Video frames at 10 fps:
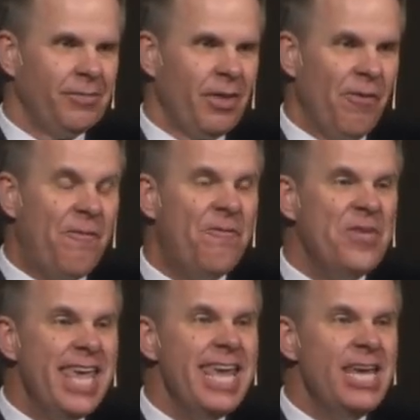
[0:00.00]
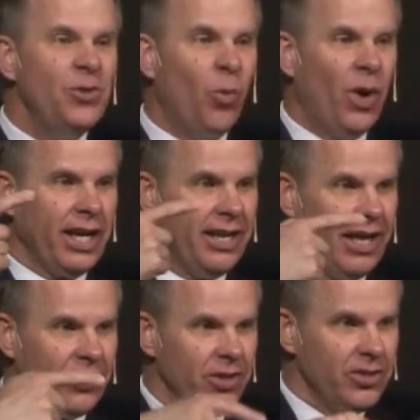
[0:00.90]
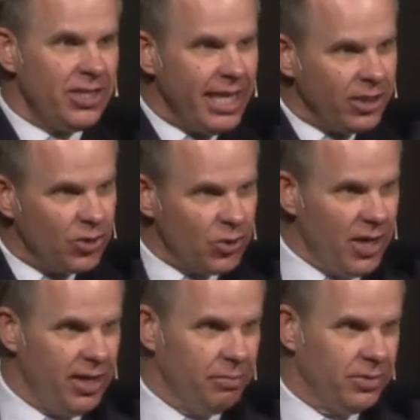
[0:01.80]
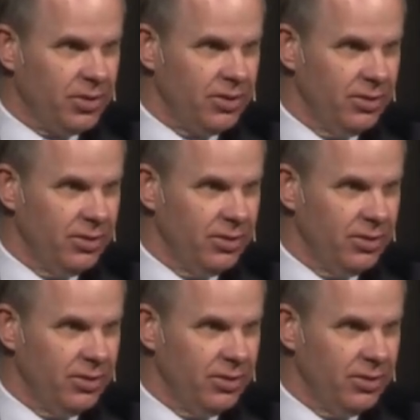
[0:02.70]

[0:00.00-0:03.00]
feed one another's extremes.